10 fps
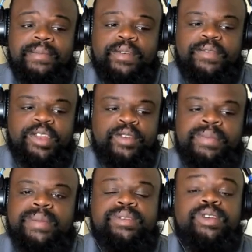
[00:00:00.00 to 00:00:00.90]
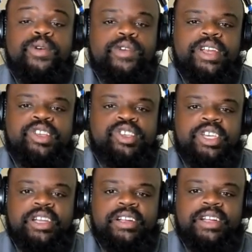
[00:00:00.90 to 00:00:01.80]
move you do, people don't know where to
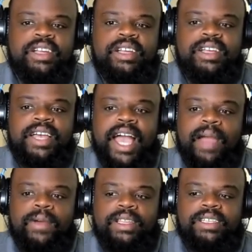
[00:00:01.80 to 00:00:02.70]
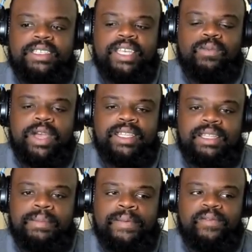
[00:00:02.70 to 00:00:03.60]
cheer. I'd rather just say wait
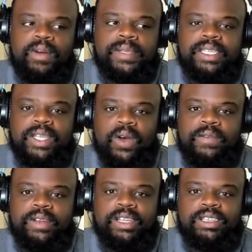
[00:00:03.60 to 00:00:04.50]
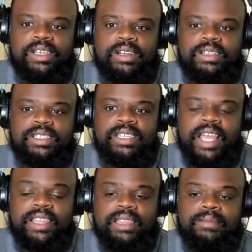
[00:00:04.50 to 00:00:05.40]
till the performance is over to cheer. Just
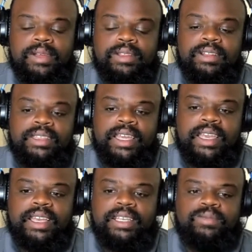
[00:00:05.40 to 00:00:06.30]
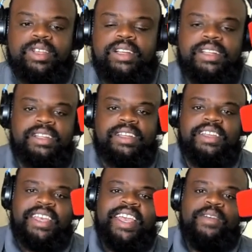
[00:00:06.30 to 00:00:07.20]
let them do their thing because when you're
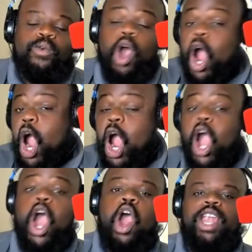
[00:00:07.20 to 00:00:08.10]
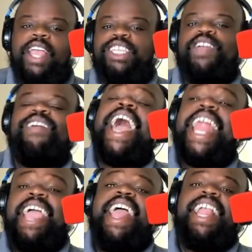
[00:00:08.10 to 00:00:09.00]
woo, let your
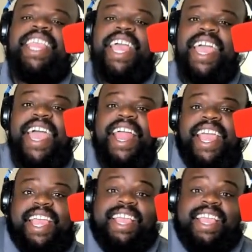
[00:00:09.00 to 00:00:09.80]
body hit it.